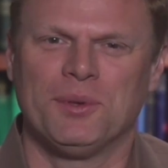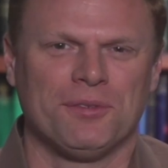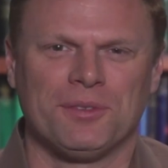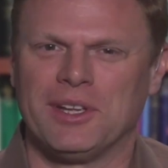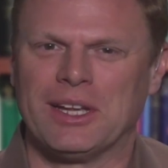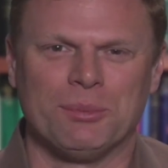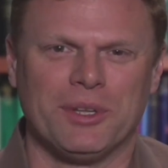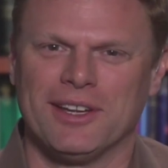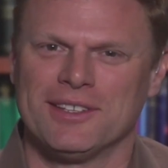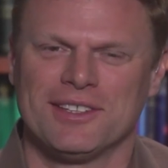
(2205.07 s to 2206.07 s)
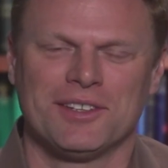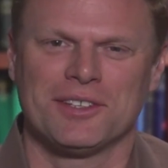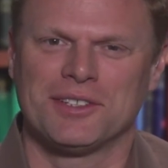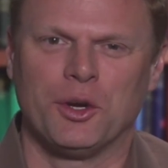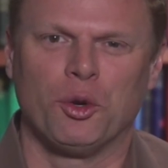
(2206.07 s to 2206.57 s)
are fleeing a place, it
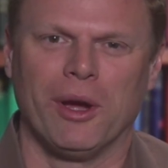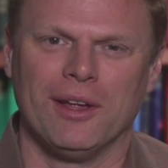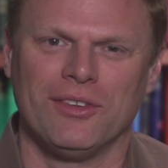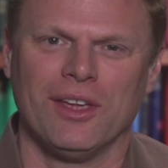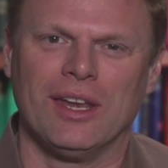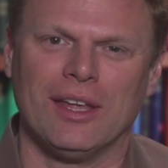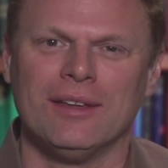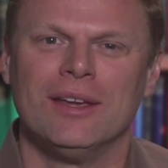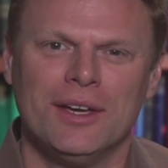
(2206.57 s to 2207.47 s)
just undermines any